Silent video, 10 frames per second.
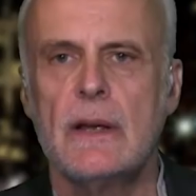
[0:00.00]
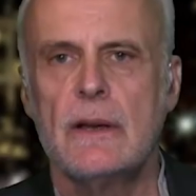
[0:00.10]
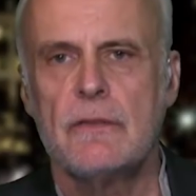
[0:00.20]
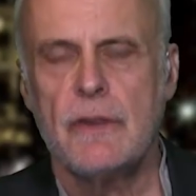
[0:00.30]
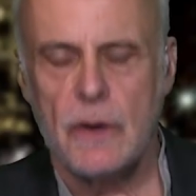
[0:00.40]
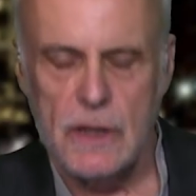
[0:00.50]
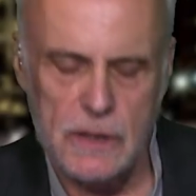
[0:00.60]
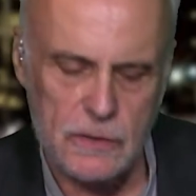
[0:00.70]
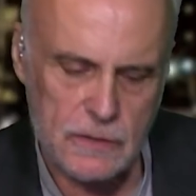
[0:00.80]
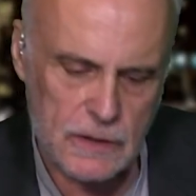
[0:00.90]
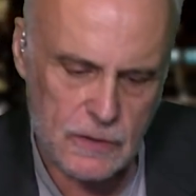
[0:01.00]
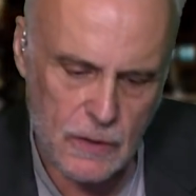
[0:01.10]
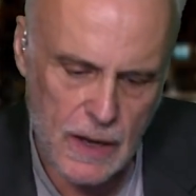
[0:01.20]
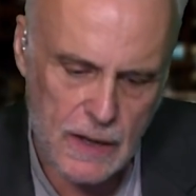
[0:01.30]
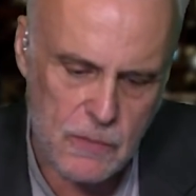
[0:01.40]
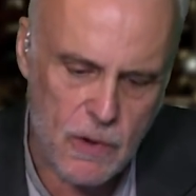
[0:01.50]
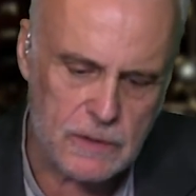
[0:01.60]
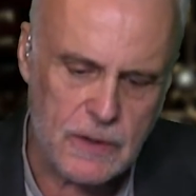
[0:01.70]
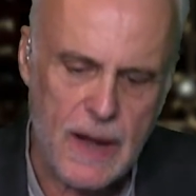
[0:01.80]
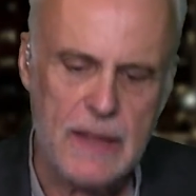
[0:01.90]
very closely. So Katey
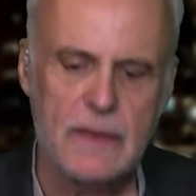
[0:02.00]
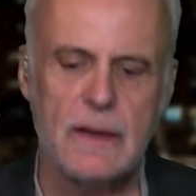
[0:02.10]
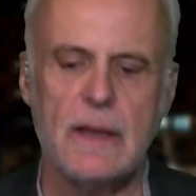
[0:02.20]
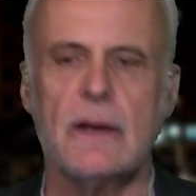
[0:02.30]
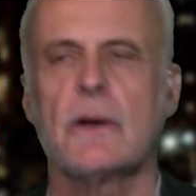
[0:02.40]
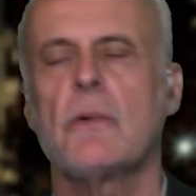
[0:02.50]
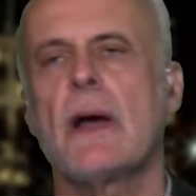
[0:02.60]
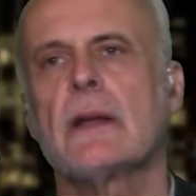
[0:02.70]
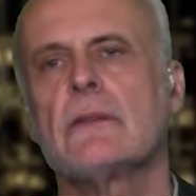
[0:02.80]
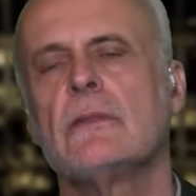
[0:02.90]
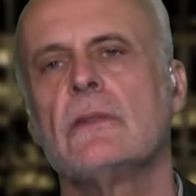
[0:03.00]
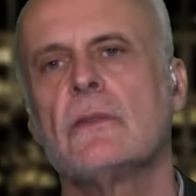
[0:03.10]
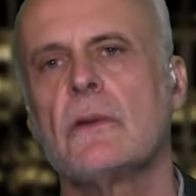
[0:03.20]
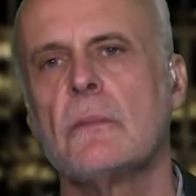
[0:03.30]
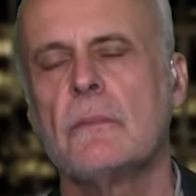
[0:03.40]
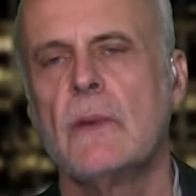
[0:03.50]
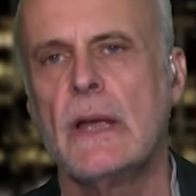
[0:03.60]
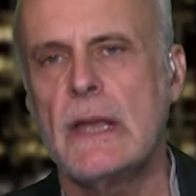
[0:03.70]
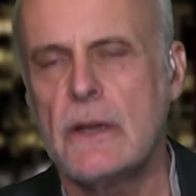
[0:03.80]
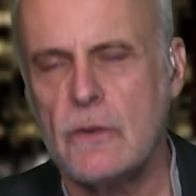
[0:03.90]
Walter Anthony, aquatic system,
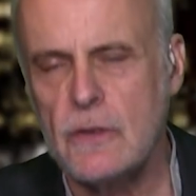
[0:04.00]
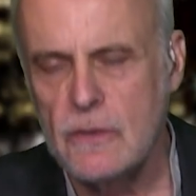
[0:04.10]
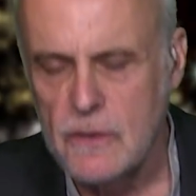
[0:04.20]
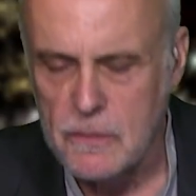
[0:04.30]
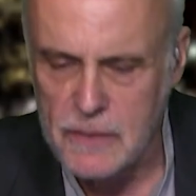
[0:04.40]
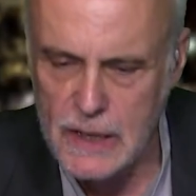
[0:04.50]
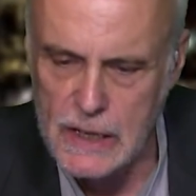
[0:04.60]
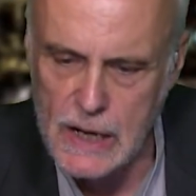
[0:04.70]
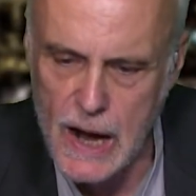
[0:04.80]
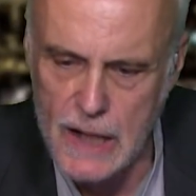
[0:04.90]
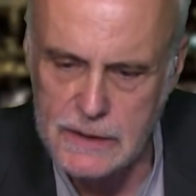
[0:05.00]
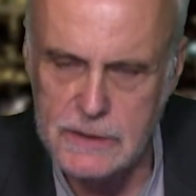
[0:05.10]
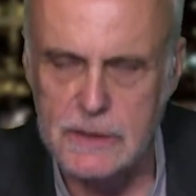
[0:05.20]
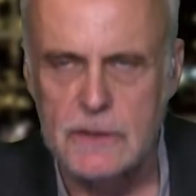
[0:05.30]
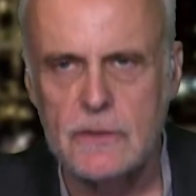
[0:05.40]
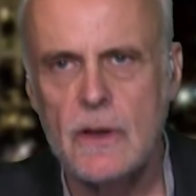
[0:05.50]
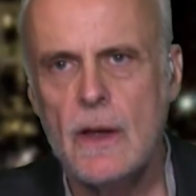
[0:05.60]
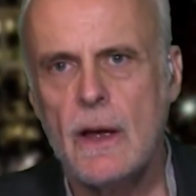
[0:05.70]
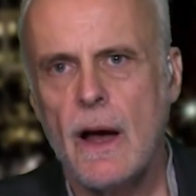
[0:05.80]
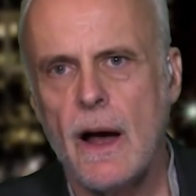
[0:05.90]
ecosystem ecologist,
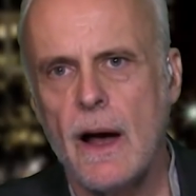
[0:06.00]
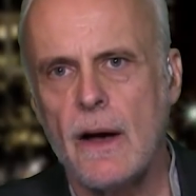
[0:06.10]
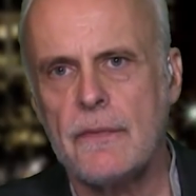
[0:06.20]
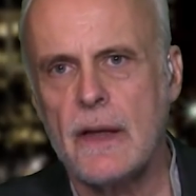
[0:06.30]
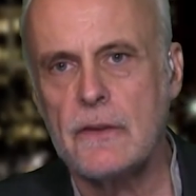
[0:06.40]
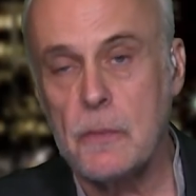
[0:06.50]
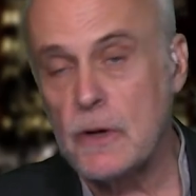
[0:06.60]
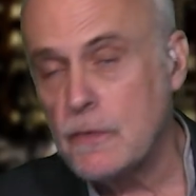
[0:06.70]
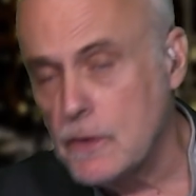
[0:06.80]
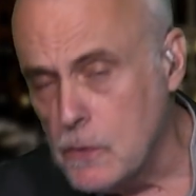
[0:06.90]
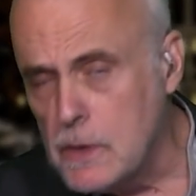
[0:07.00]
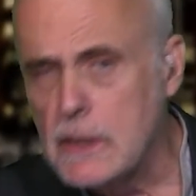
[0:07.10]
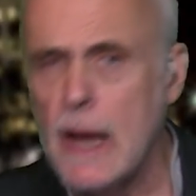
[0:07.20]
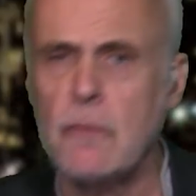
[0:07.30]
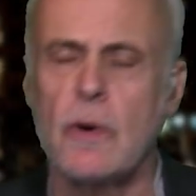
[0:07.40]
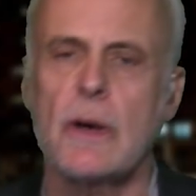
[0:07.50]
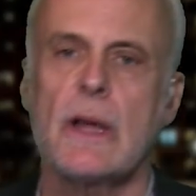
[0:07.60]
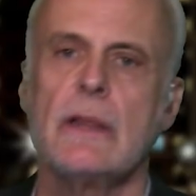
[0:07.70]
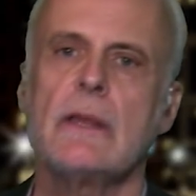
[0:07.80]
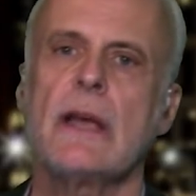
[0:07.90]
thanks so much for doing that
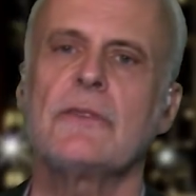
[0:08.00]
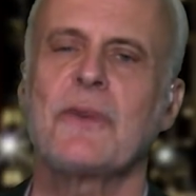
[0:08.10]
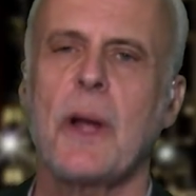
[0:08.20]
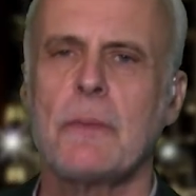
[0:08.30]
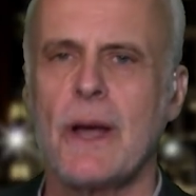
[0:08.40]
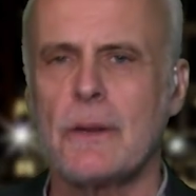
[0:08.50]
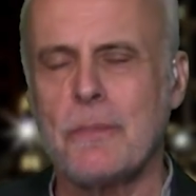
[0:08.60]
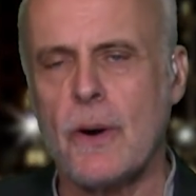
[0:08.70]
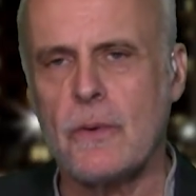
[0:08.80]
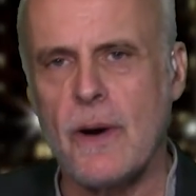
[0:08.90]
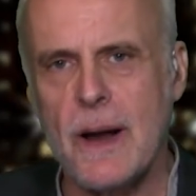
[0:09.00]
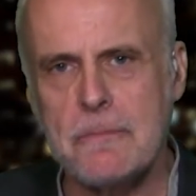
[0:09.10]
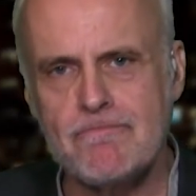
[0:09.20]
work, and thanks for coming on the program.